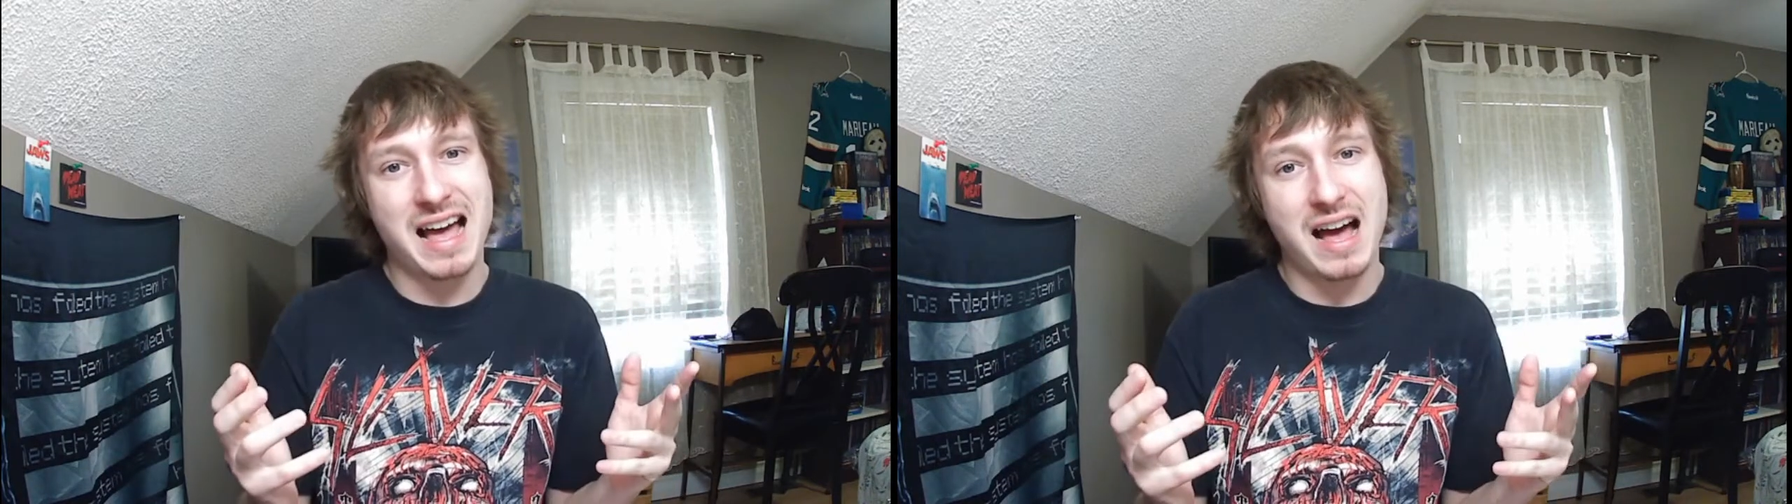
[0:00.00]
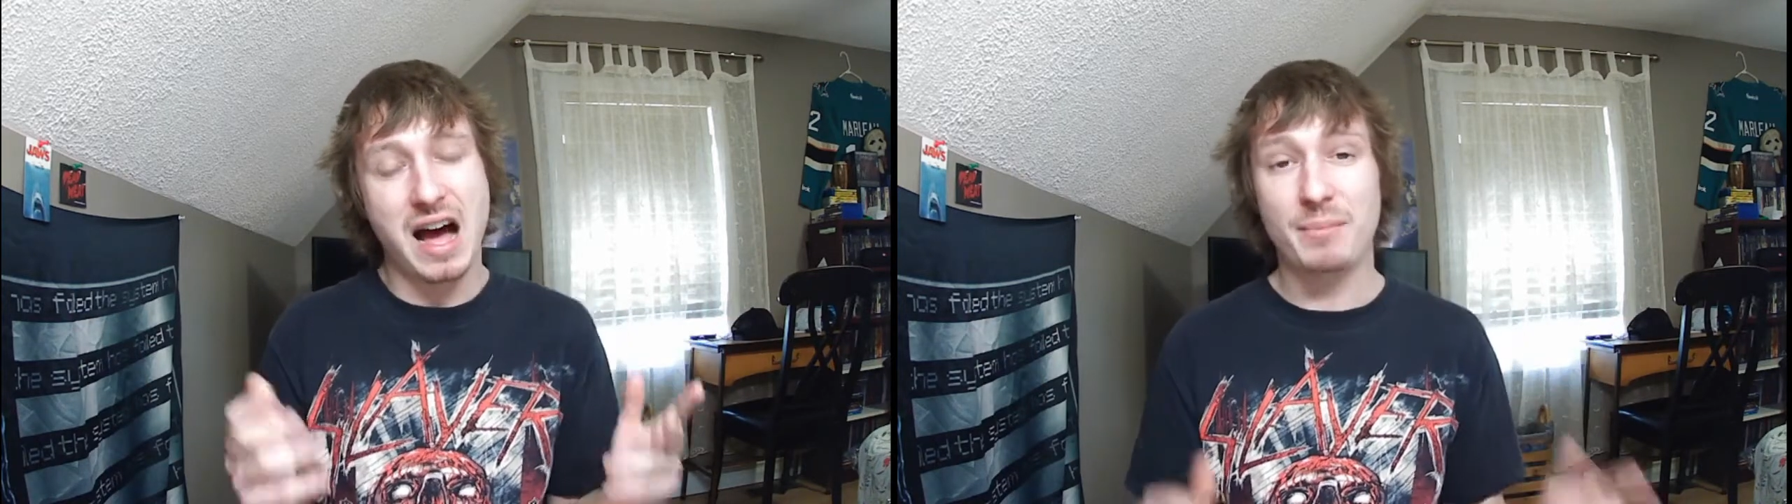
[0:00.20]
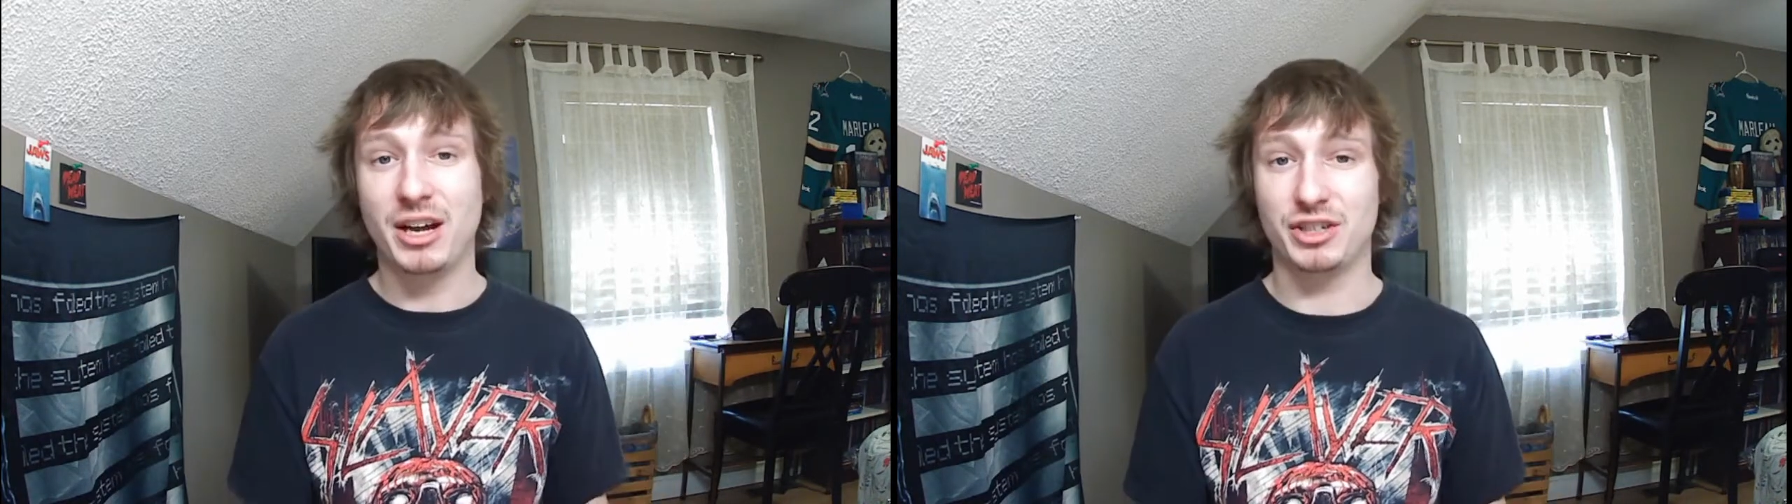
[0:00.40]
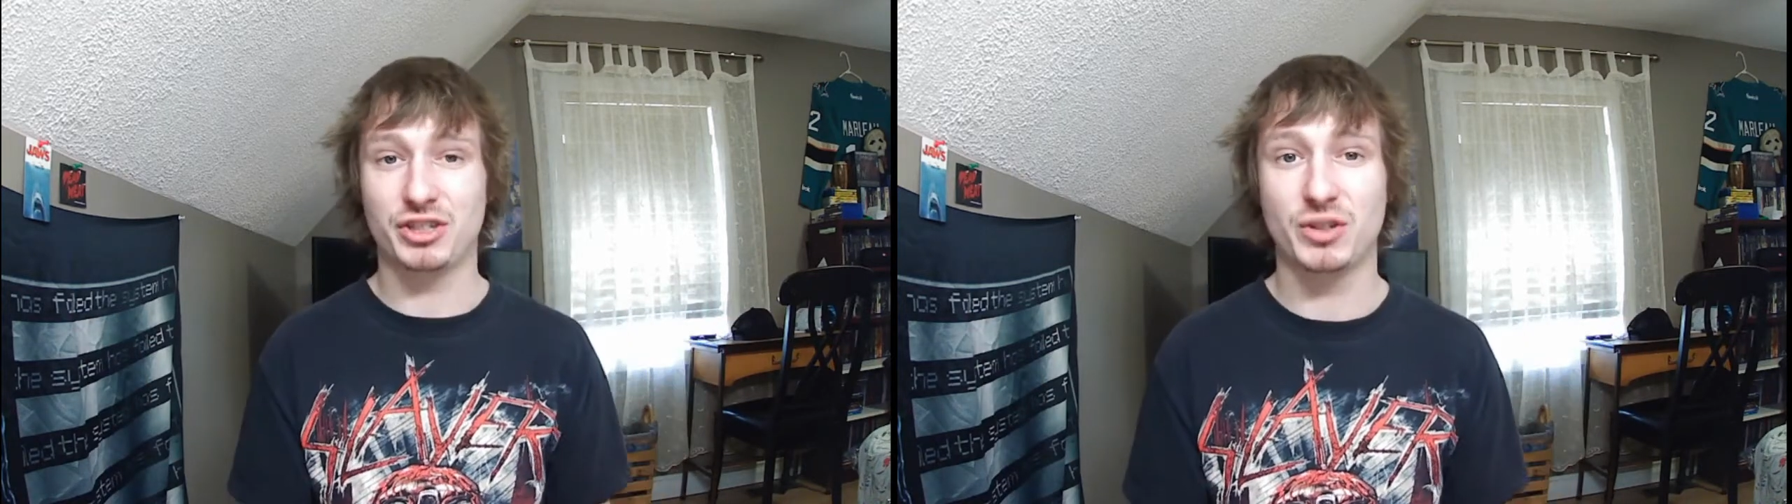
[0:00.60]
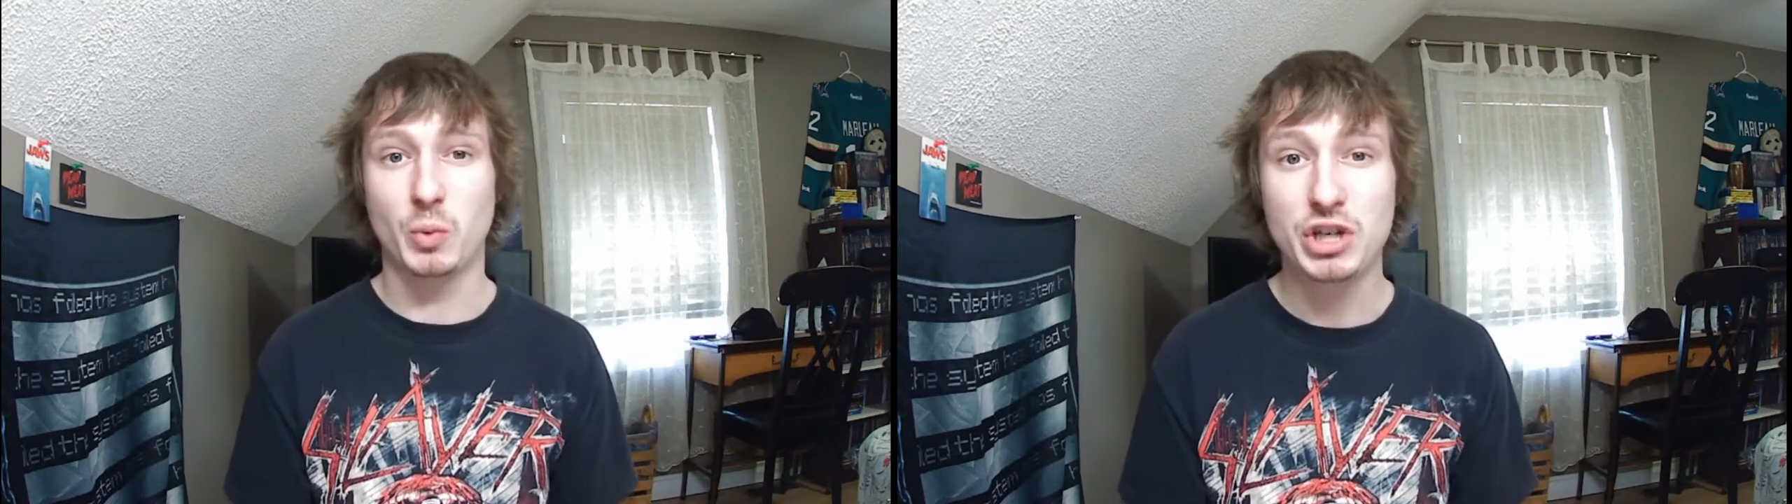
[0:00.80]
I'm not
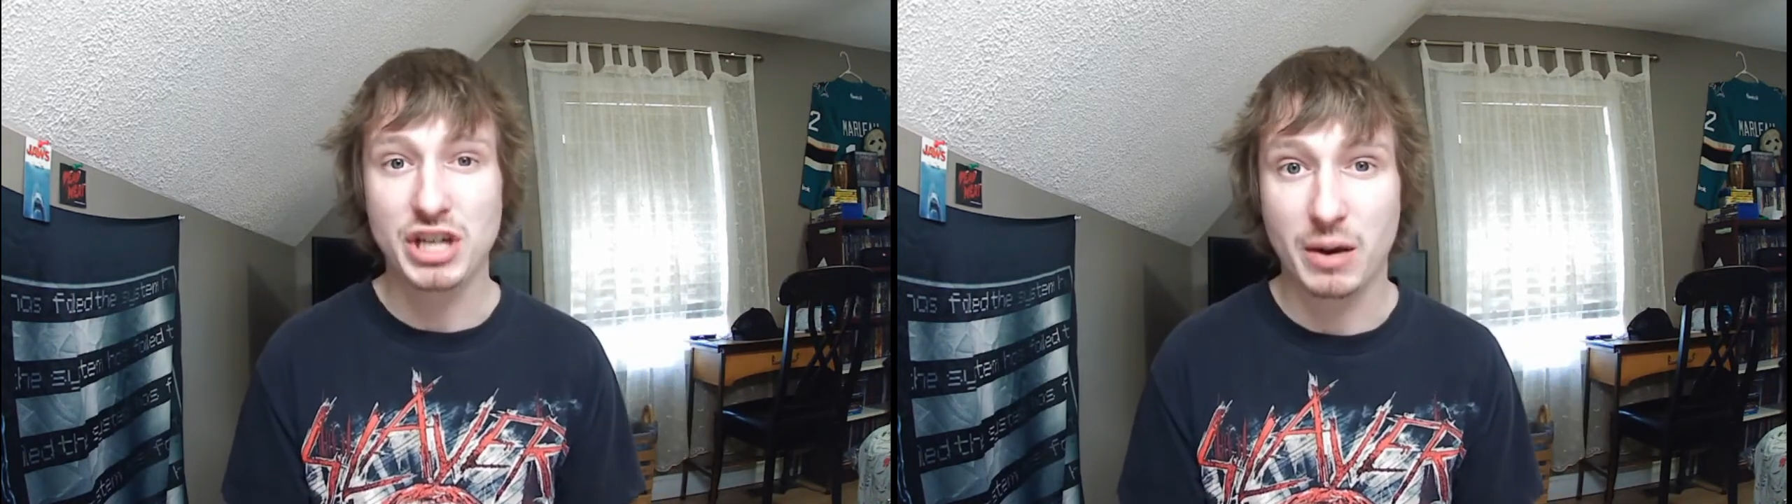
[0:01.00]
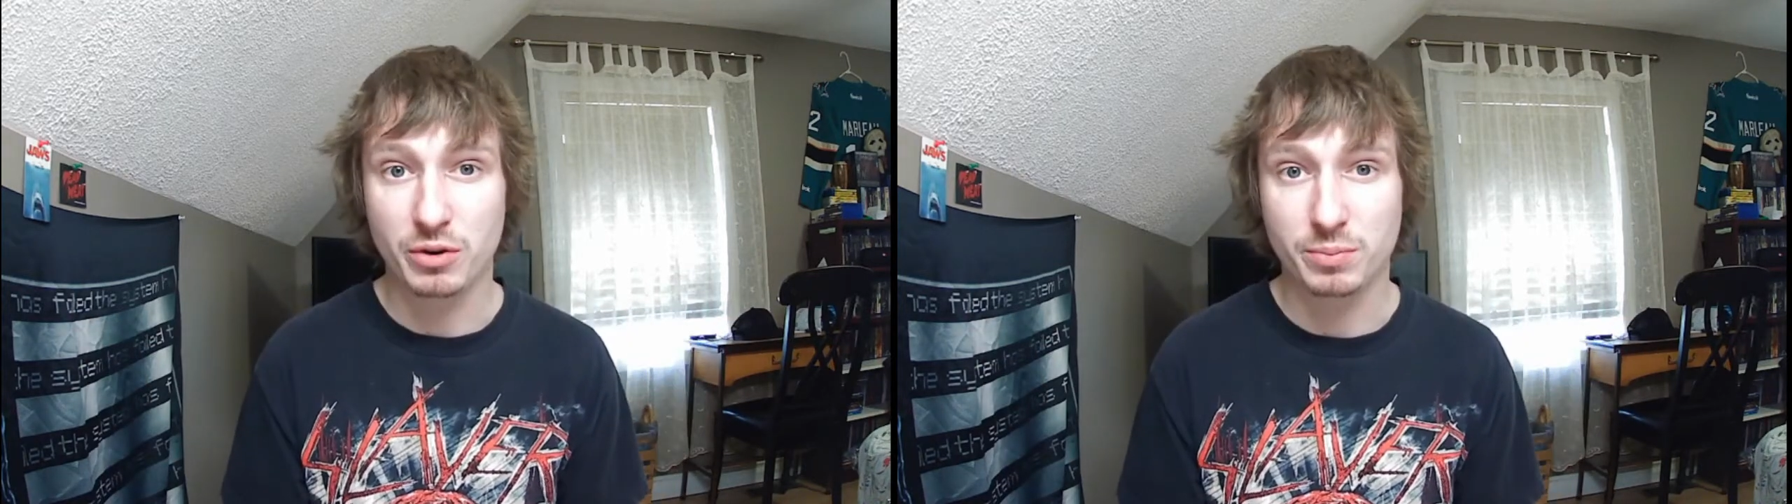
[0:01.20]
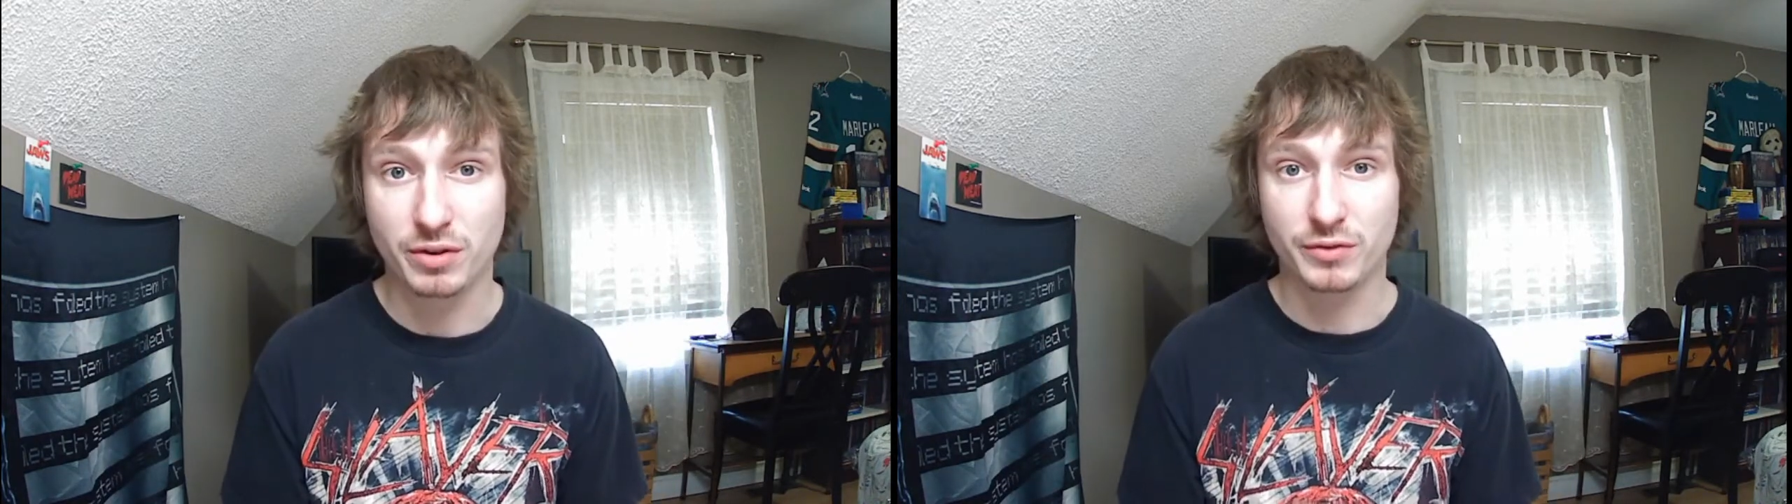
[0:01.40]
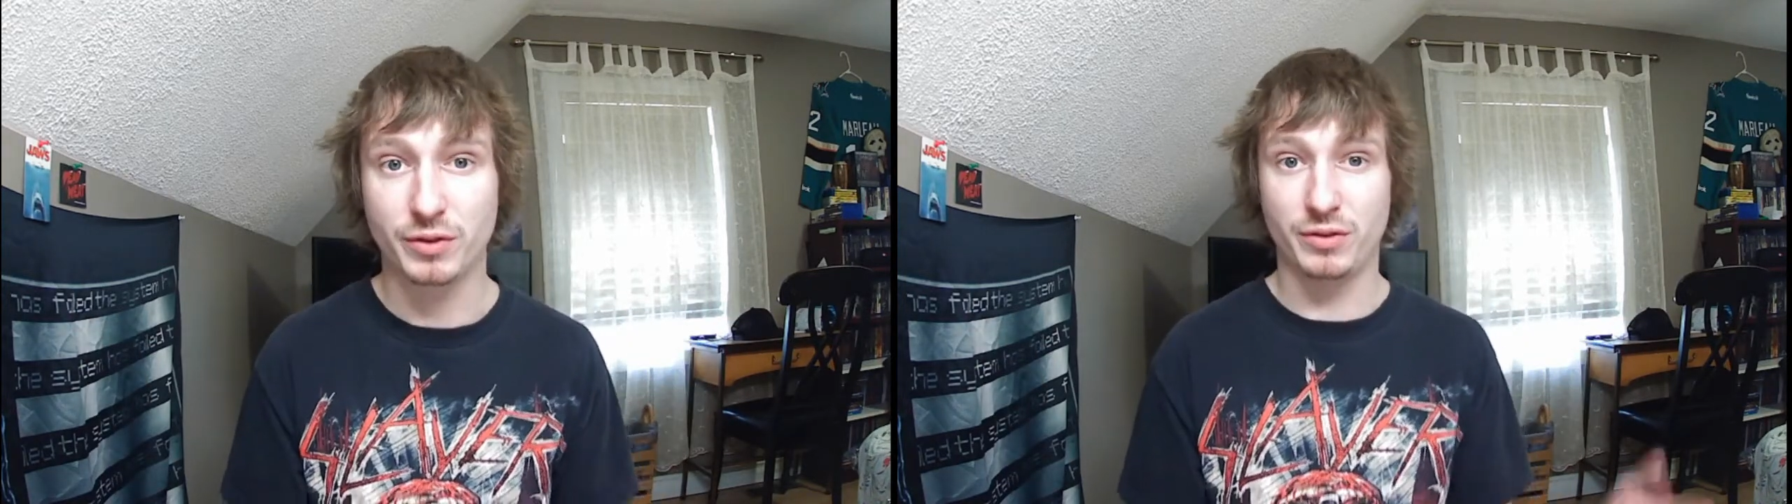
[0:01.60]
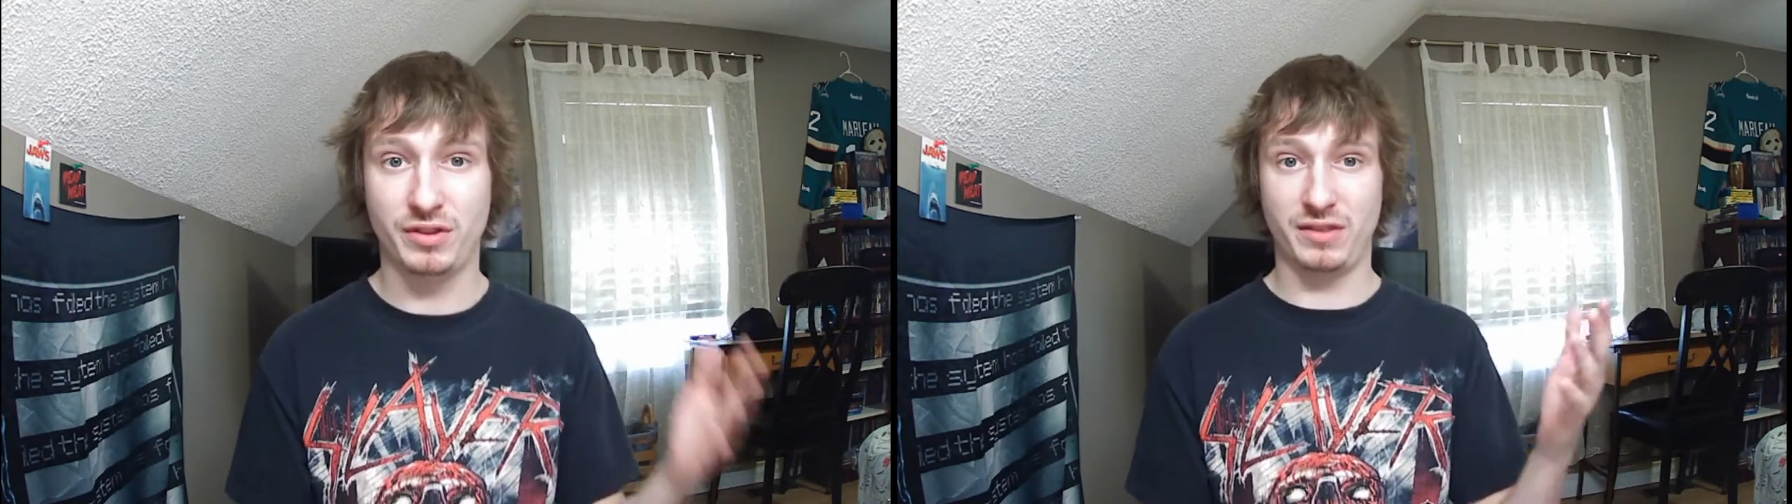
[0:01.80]
sure which I would
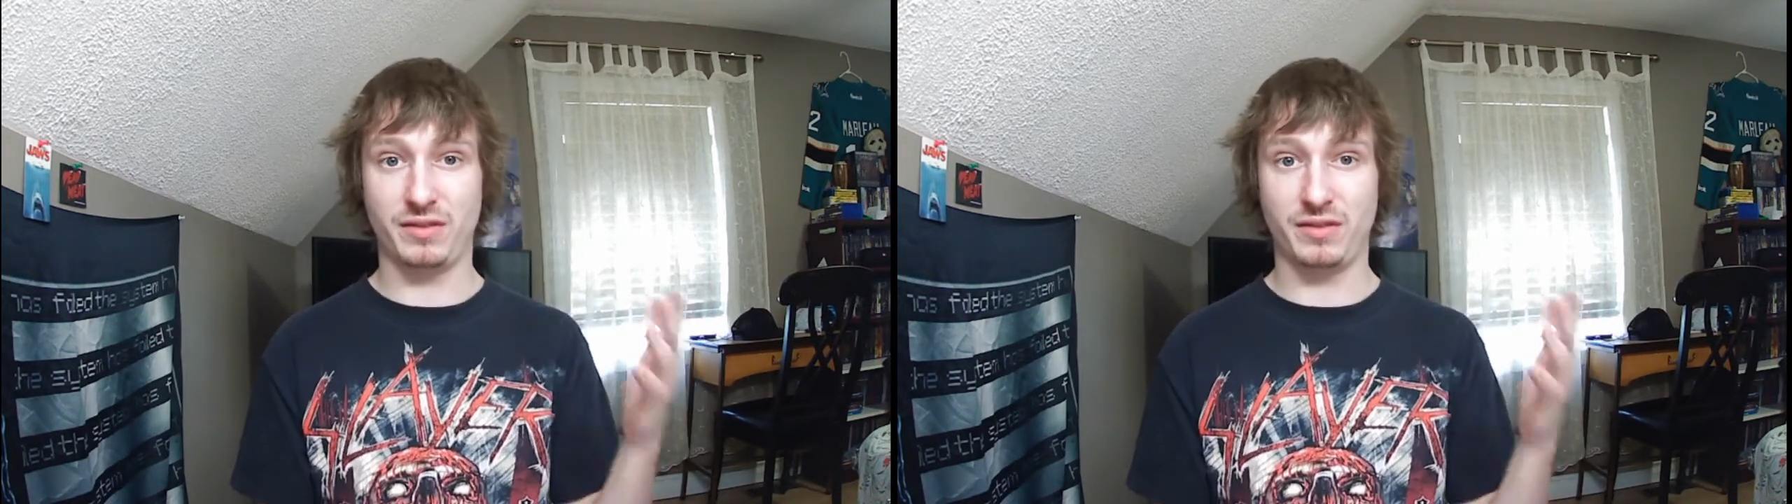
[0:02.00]
prefer.